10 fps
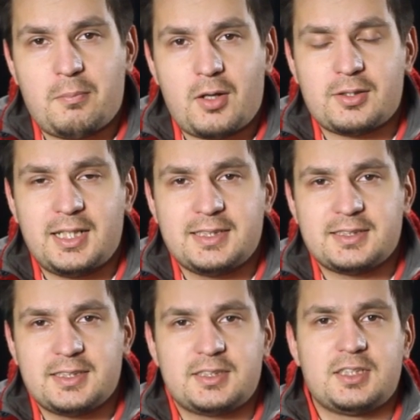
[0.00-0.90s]
mount
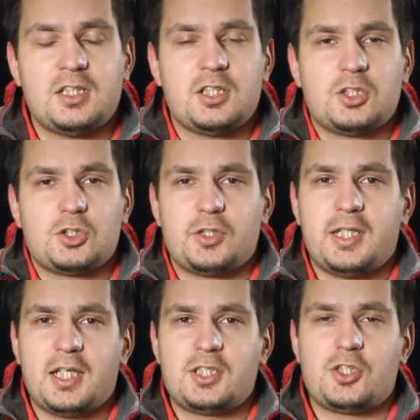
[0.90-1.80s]
lenses to
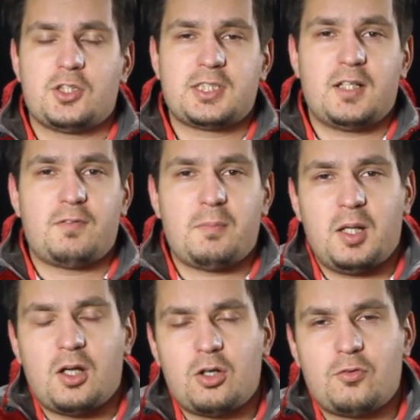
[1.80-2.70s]
get yourself a
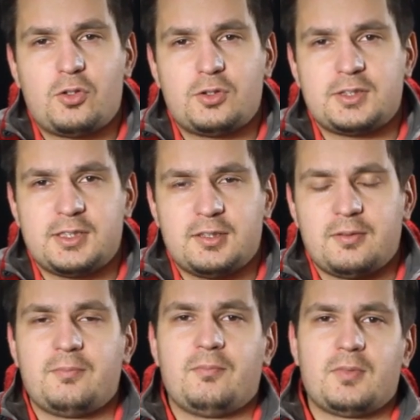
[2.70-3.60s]
better autofocusing,
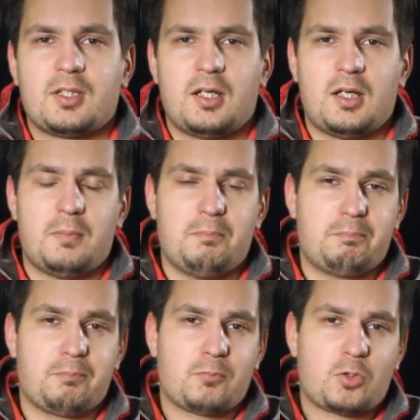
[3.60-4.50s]

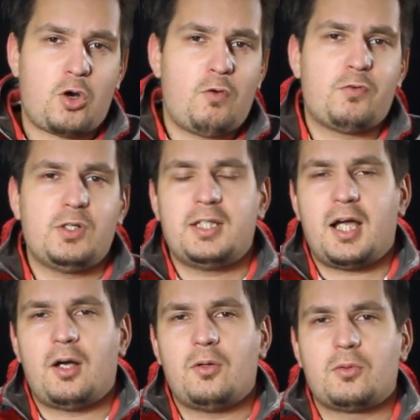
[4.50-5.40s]
hopefully
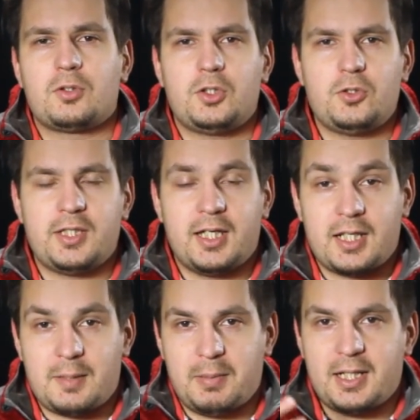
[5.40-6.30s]
now you get
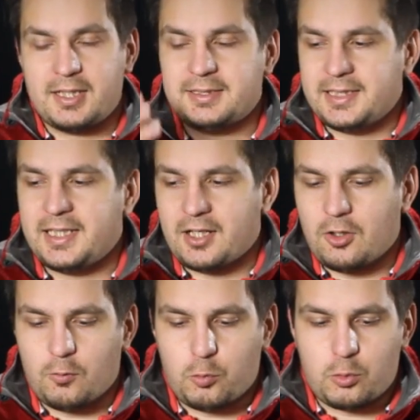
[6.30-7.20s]
a better idea
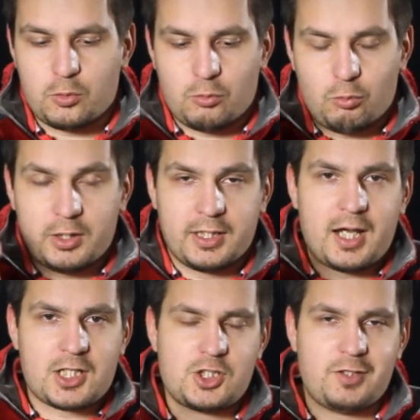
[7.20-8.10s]
of what it
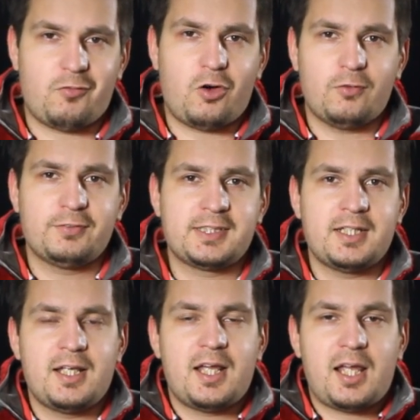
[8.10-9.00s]
actually involves
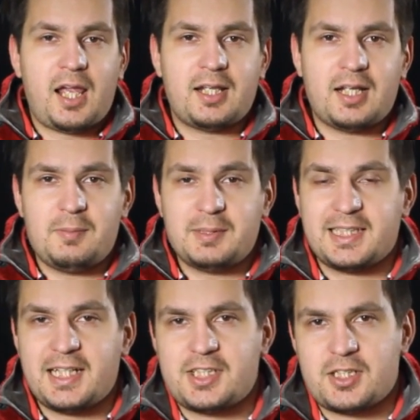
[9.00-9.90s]
and the
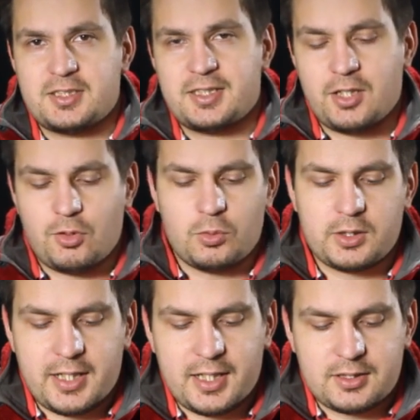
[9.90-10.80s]
limitations that you will
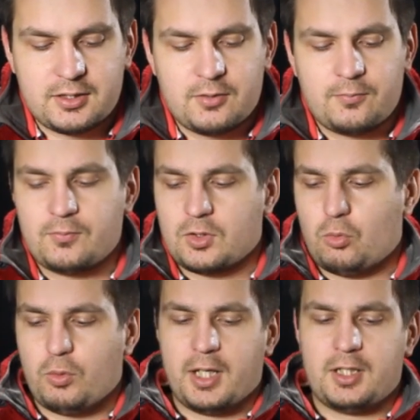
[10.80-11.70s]
get
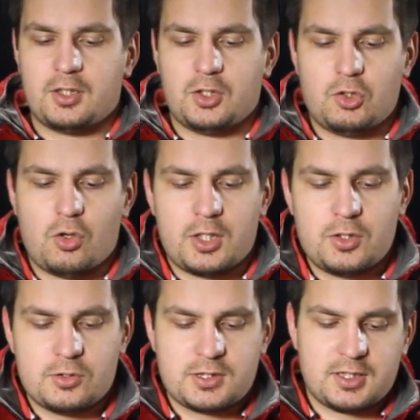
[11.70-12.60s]
when you are
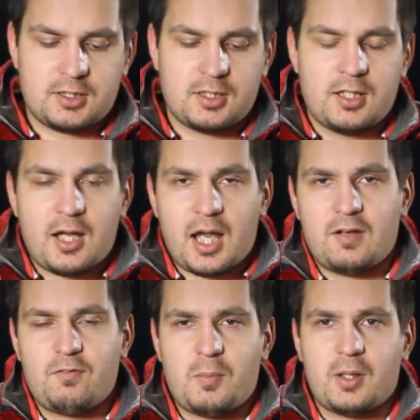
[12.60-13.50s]
using
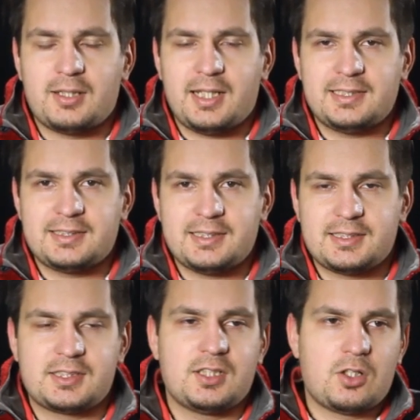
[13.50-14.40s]
alpha mount
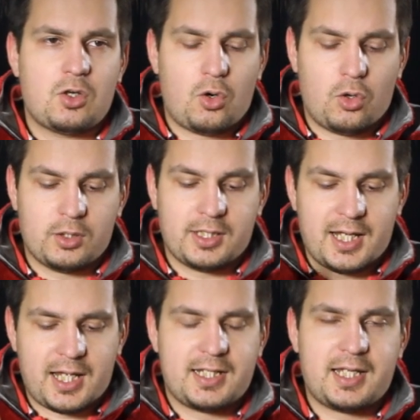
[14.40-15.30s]
lenses on
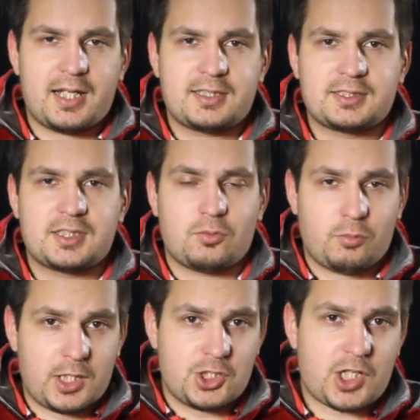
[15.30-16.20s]
NEX
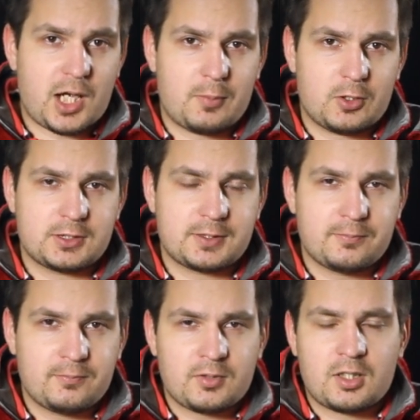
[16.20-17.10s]
range cameras.
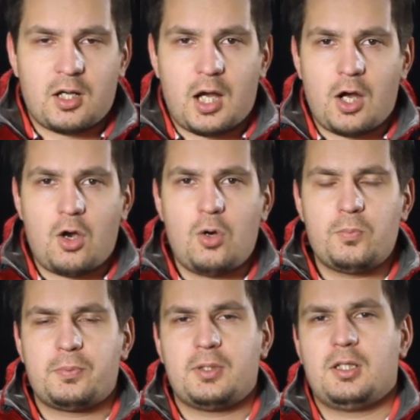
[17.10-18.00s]
I
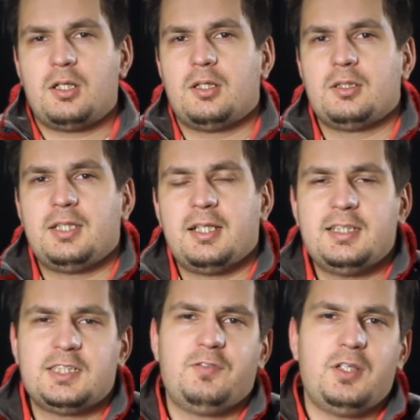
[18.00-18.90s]
hope that
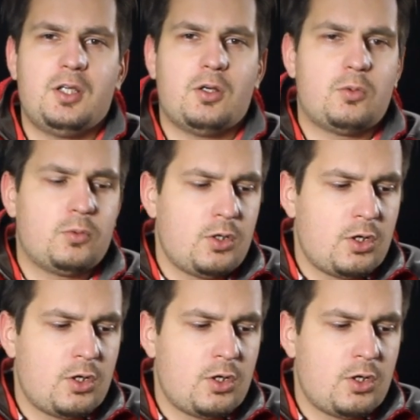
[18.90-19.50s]
this video